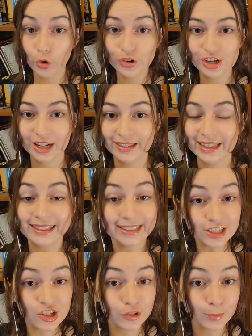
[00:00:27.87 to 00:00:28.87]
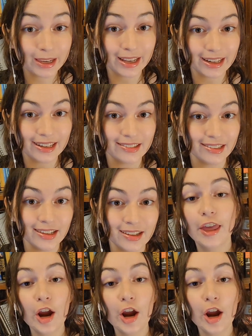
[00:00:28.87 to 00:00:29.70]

Fortunately, leeches make it easy.